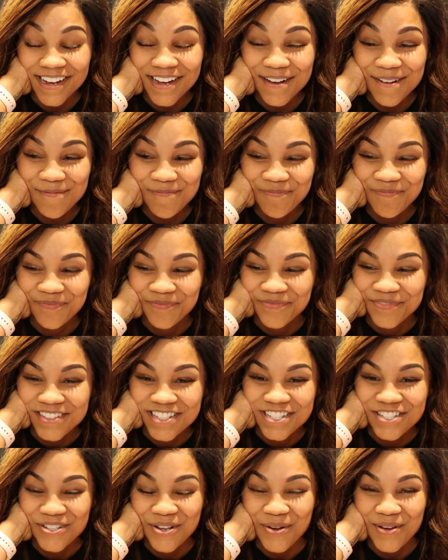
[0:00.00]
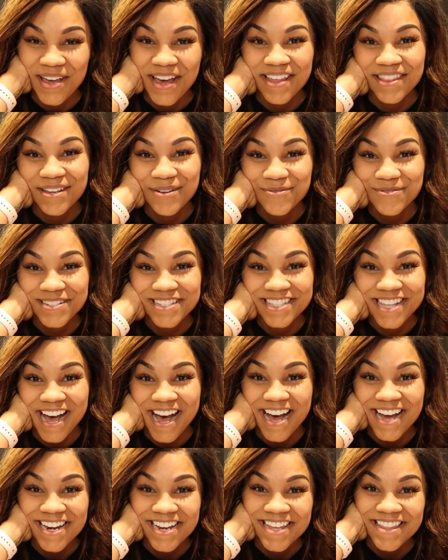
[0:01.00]
Um, so yeah, there was
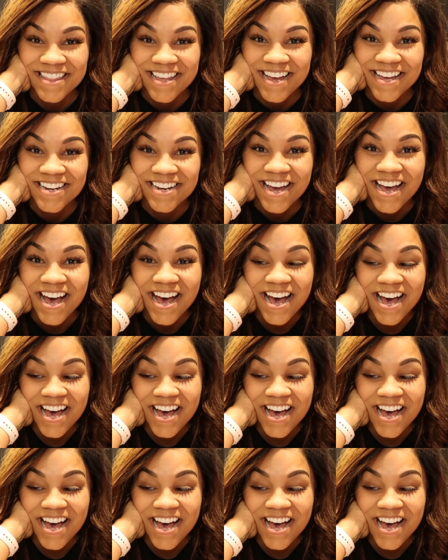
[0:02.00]
that, and then